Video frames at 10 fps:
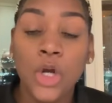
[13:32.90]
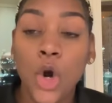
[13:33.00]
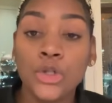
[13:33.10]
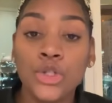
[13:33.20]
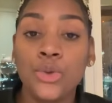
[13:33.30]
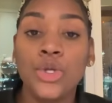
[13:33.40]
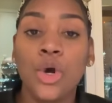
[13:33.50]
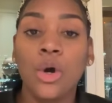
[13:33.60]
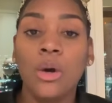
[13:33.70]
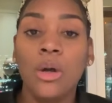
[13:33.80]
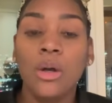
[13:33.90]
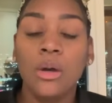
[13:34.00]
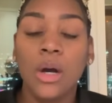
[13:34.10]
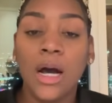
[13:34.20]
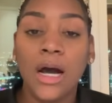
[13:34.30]
go to your
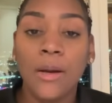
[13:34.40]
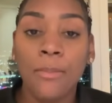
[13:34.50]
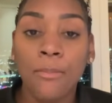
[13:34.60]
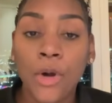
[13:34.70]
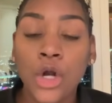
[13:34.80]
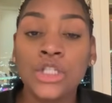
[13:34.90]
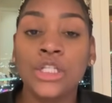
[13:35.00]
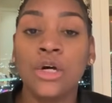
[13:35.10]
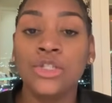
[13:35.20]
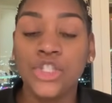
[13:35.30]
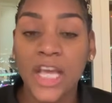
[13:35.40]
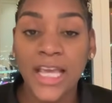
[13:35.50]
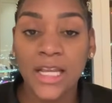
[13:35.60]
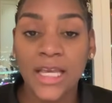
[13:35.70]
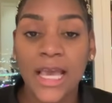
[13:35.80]
personal
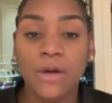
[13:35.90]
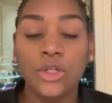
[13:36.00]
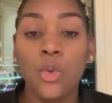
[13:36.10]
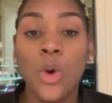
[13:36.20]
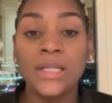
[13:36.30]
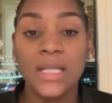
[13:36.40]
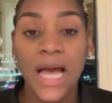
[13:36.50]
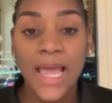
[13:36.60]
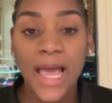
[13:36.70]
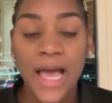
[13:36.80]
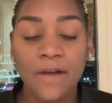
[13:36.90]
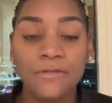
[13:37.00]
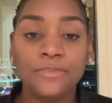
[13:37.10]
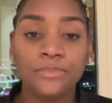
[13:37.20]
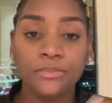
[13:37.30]
checking account. The one that I
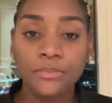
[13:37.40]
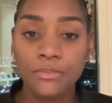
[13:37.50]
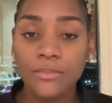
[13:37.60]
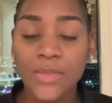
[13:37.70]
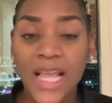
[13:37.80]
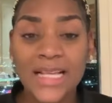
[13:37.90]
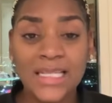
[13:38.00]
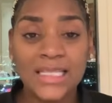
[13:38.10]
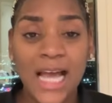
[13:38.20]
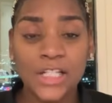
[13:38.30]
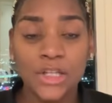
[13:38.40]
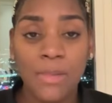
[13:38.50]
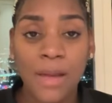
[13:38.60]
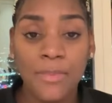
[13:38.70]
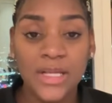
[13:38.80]
have is attached to
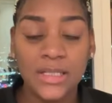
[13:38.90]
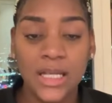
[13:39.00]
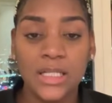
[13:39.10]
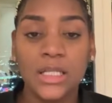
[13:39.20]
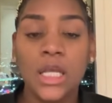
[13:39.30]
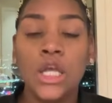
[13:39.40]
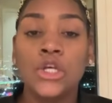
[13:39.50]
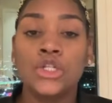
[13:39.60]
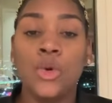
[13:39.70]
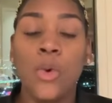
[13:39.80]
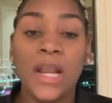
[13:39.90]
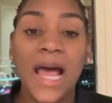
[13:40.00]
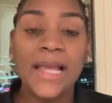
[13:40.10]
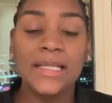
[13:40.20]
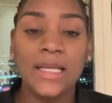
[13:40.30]
my business. So what
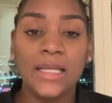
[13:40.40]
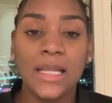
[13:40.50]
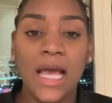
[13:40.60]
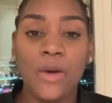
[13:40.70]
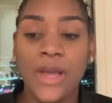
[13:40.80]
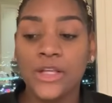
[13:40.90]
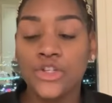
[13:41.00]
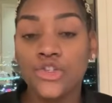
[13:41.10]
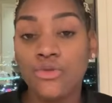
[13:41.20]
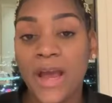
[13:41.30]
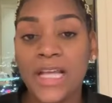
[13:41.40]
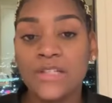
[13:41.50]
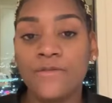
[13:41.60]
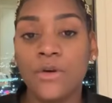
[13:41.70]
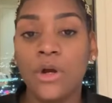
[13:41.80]
I did now is
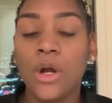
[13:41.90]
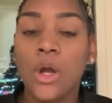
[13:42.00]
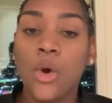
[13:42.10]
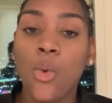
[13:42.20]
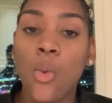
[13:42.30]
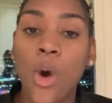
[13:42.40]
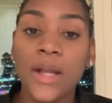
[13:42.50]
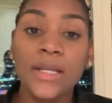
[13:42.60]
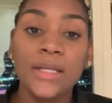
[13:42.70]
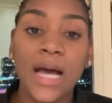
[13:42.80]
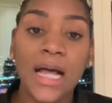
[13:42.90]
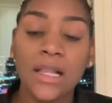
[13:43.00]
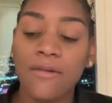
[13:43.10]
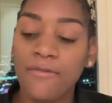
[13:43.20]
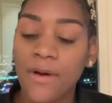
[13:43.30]
transfer
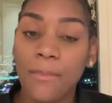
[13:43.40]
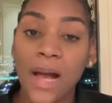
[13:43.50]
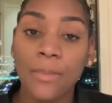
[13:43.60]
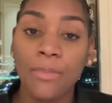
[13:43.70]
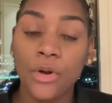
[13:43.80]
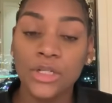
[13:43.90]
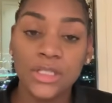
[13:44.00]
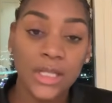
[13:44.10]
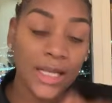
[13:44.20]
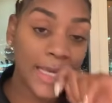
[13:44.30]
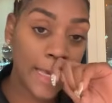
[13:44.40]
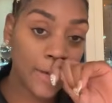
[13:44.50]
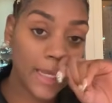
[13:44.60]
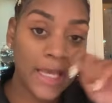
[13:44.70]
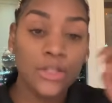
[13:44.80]
$1 from my personal
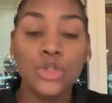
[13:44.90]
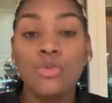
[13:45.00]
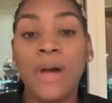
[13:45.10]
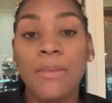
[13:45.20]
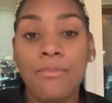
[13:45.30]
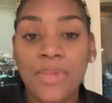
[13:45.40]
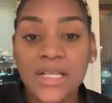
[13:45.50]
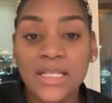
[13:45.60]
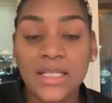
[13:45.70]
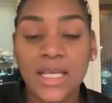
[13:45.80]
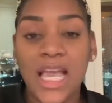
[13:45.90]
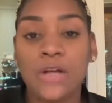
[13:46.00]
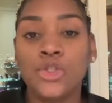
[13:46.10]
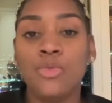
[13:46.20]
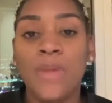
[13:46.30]
account into my business
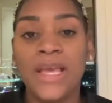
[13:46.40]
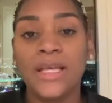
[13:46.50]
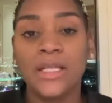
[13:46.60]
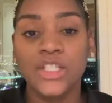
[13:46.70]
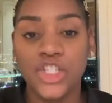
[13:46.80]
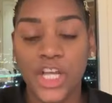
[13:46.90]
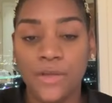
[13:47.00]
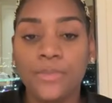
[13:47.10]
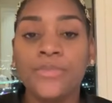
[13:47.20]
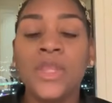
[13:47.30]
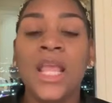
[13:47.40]
account to make it legit.